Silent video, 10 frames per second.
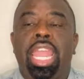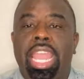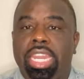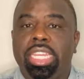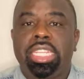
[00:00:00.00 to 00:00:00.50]

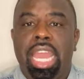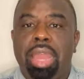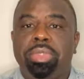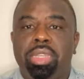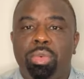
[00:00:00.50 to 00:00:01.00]

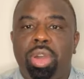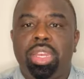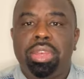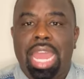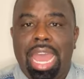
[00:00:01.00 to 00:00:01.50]
anytime
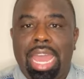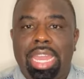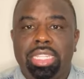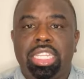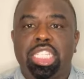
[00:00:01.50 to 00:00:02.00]
someone
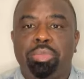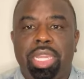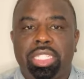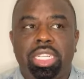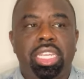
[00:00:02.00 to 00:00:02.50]
dies,
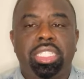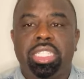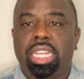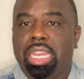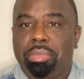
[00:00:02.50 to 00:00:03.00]
especially a
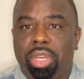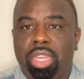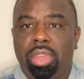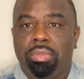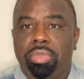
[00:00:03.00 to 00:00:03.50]

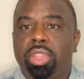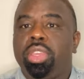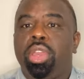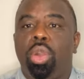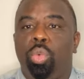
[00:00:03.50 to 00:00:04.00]
celebrity,
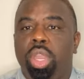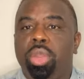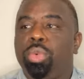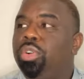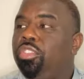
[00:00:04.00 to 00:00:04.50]
we
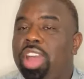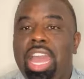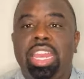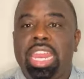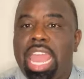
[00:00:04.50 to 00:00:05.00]
will
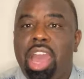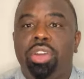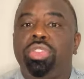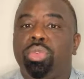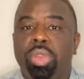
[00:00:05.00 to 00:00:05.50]
find
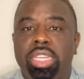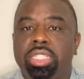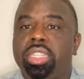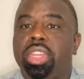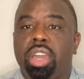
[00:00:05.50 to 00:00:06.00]
out the
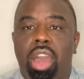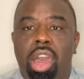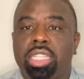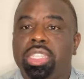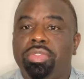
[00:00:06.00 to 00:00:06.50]
reason, the
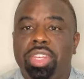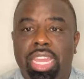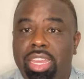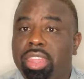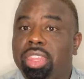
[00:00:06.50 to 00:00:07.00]
cause of
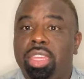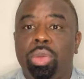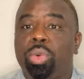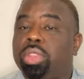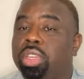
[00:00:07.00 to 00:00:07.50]
death,
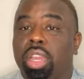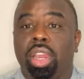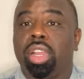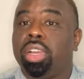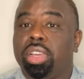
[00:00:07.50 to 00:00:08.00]

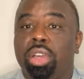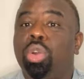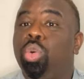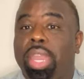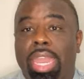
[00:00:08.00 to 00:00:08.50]
girl,
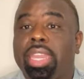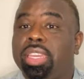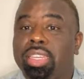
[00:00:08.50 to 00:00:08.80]
quick.